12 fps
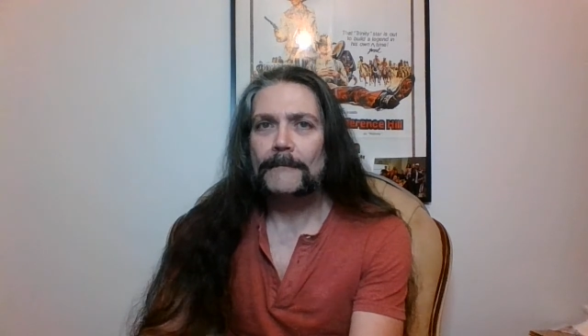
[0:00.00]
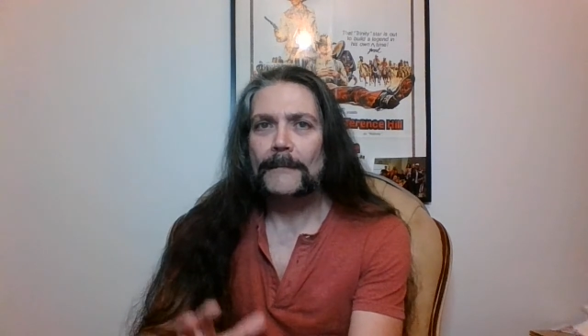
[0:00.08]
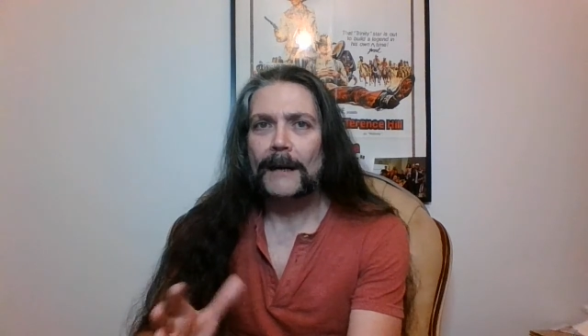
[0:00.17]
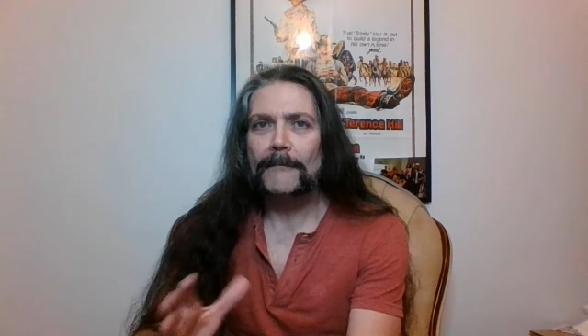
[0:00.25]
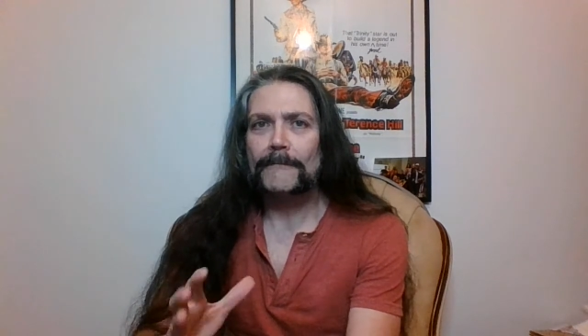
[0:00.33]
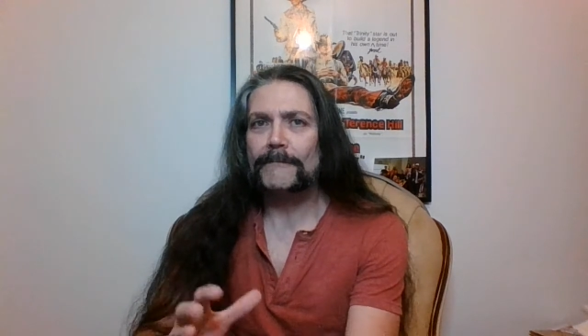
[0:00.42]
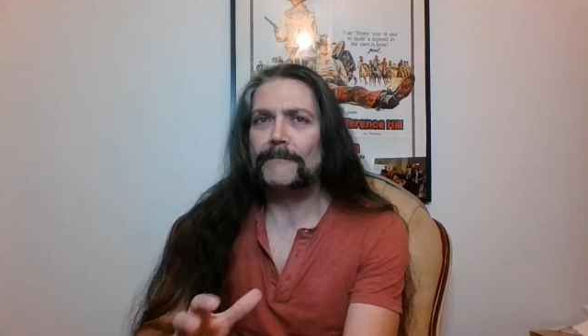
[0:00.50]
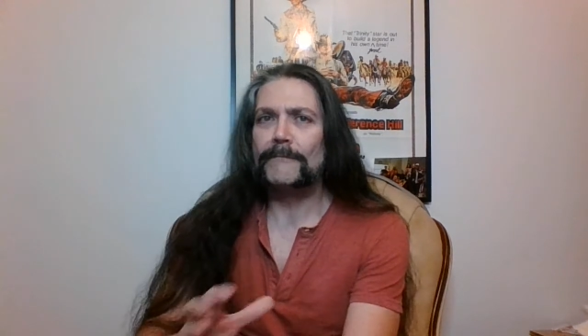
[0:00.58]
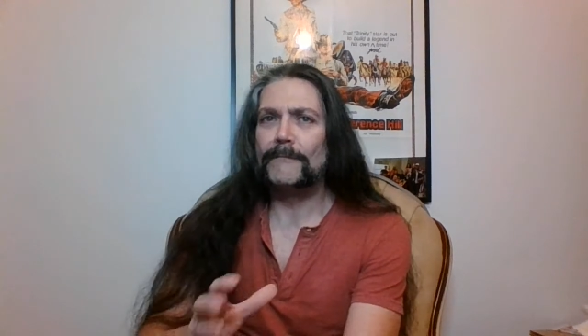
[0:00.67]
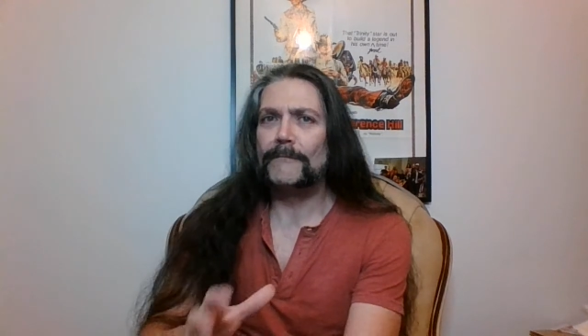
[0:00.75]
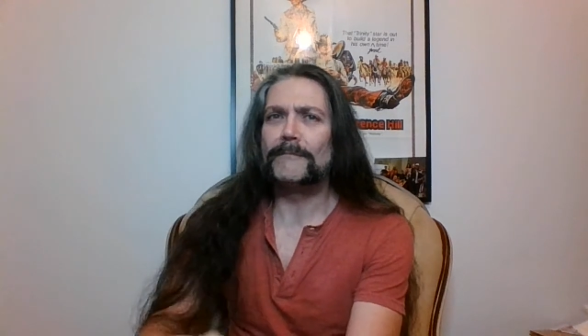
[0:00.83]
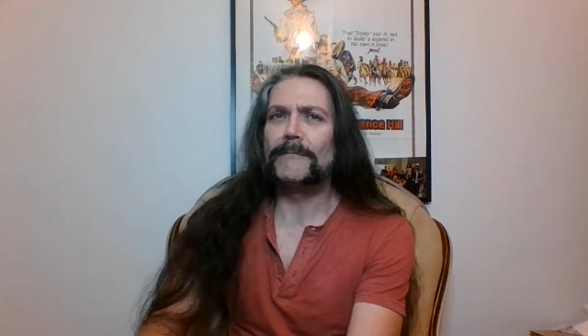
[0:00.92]

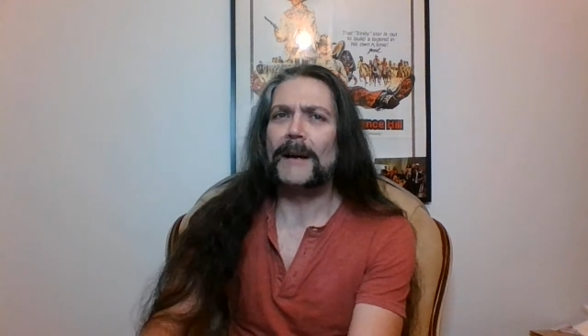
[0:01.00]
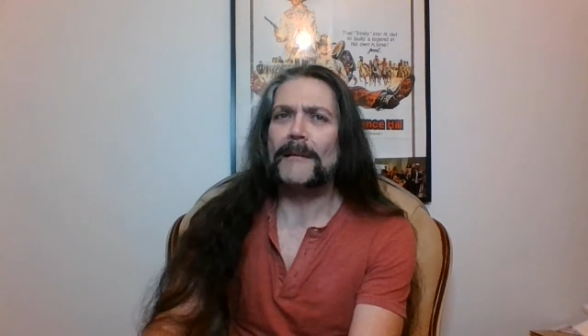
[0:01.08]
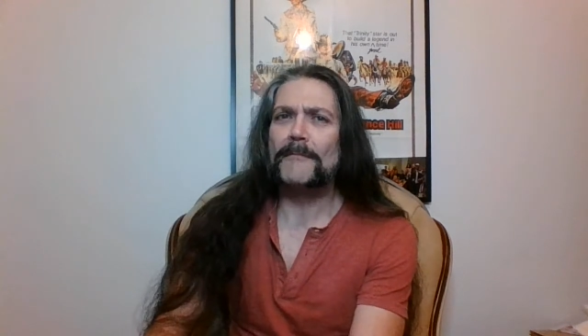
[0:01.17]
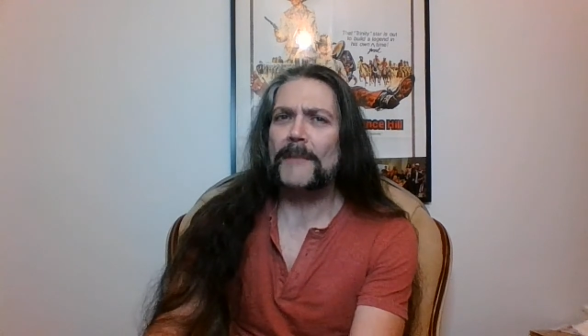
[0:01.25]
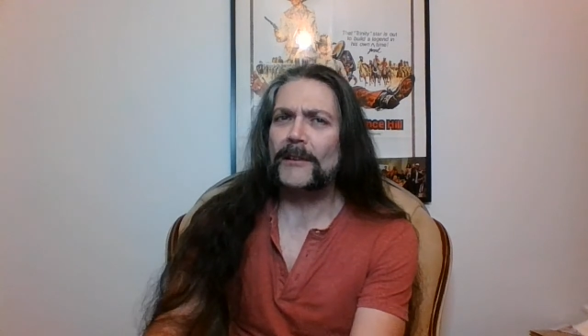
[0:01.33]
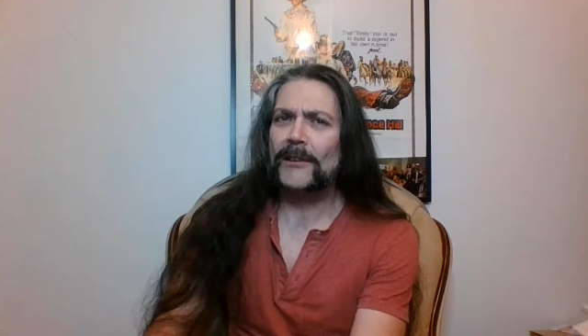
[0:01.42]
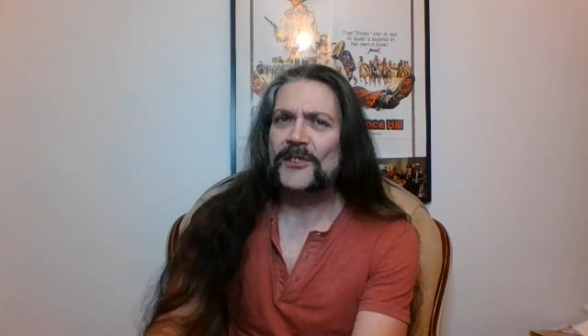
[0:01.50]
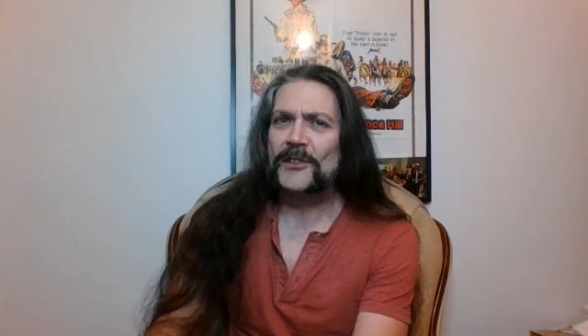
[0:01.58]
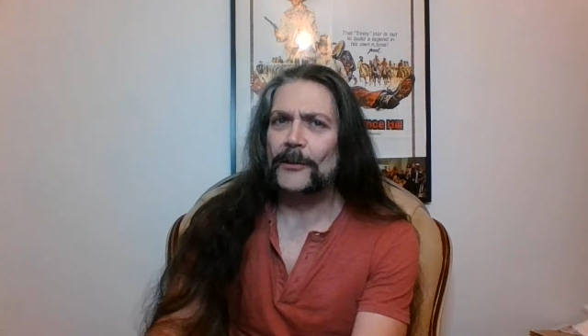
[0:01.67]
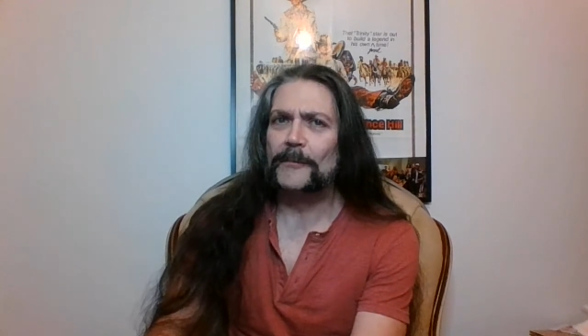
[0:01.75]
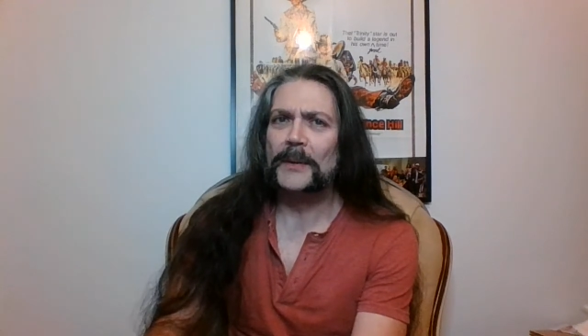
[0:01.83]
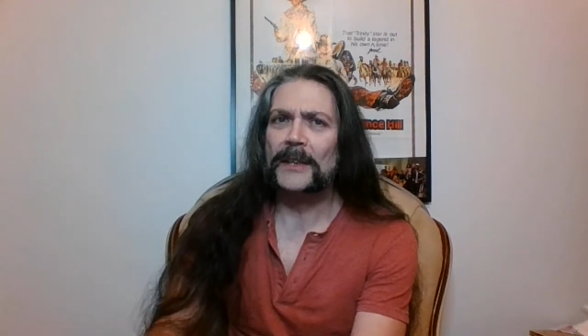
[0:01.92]
I'm going to
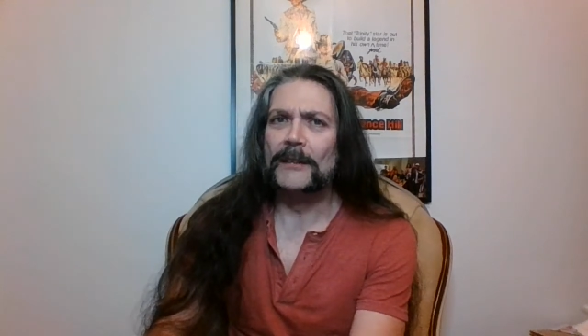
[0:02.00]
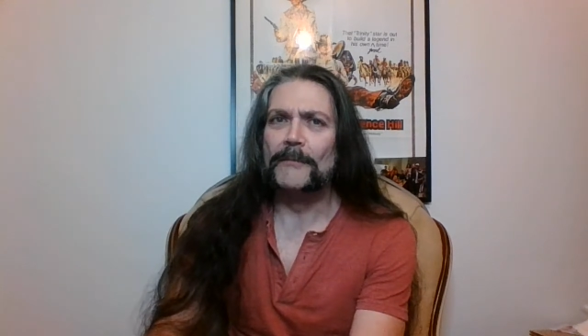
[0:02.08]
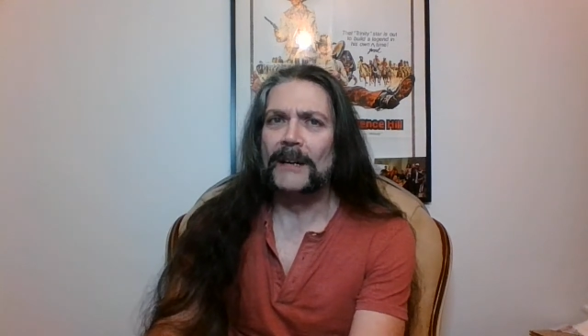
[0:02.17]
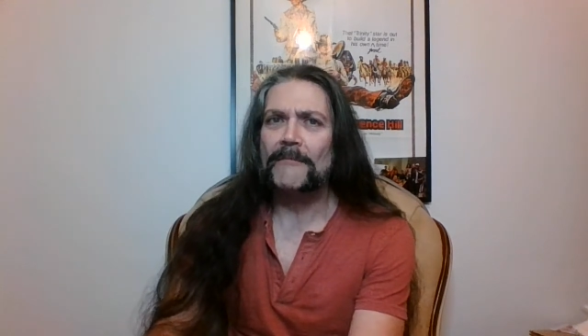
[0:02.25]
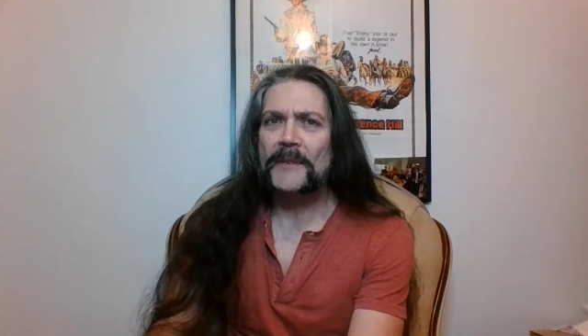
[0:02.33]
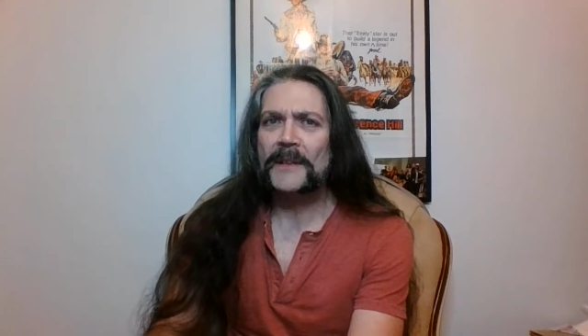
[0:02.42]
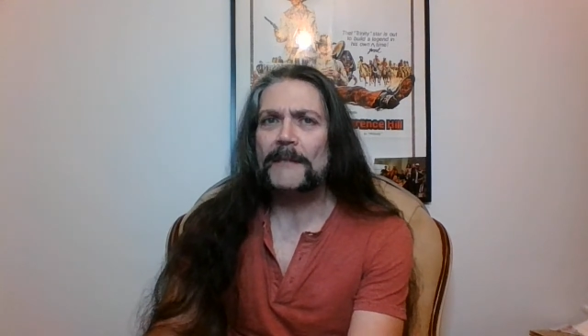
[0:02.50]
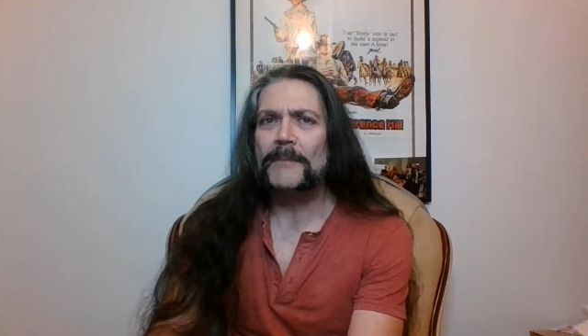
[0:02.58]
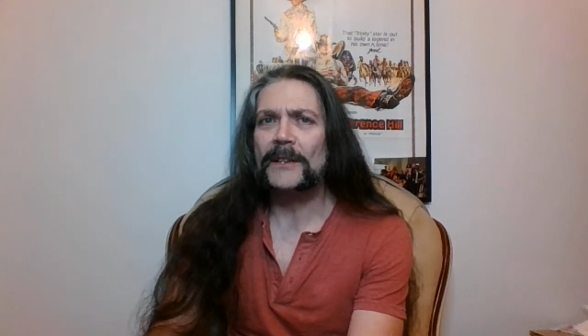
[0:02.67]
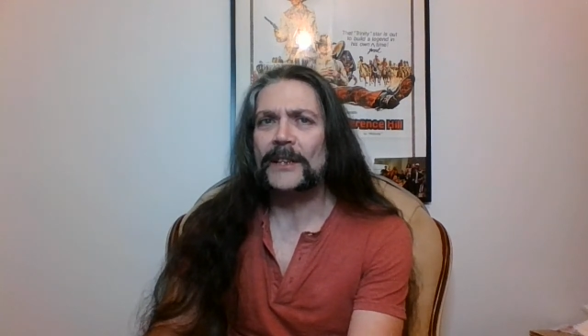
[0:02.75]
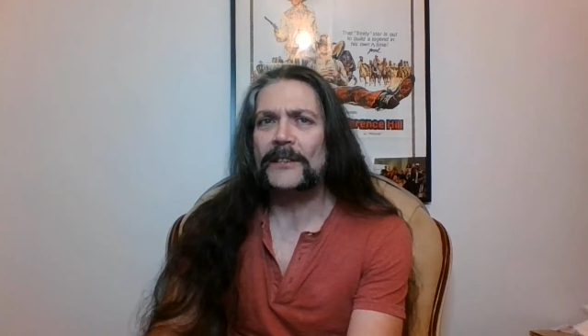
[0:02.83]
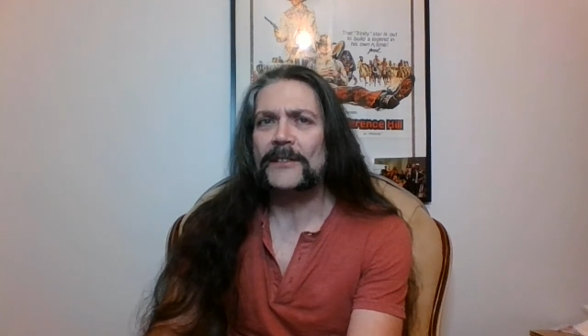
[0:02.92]
stop here, but think
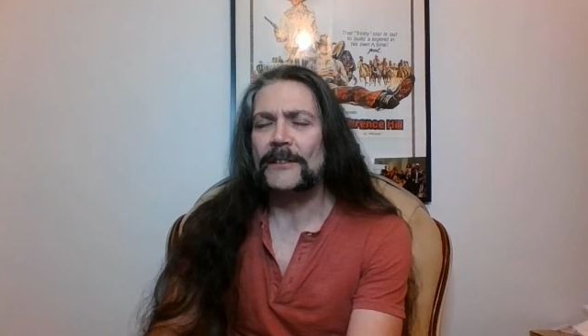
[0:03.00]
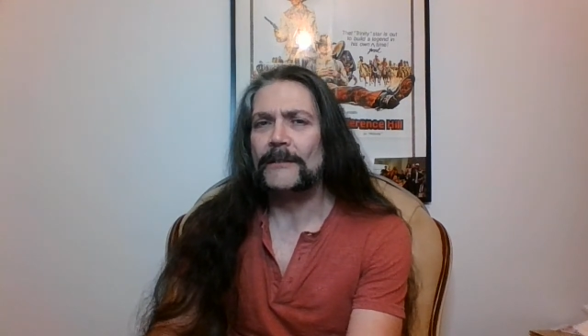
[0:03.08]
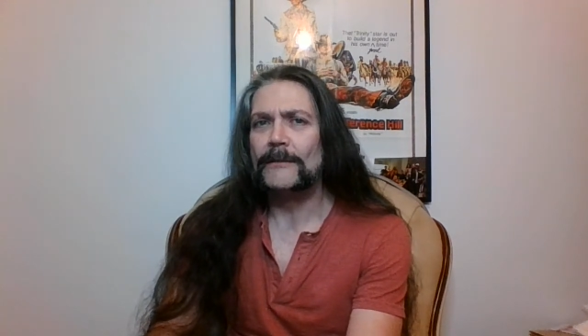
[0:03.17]
about it.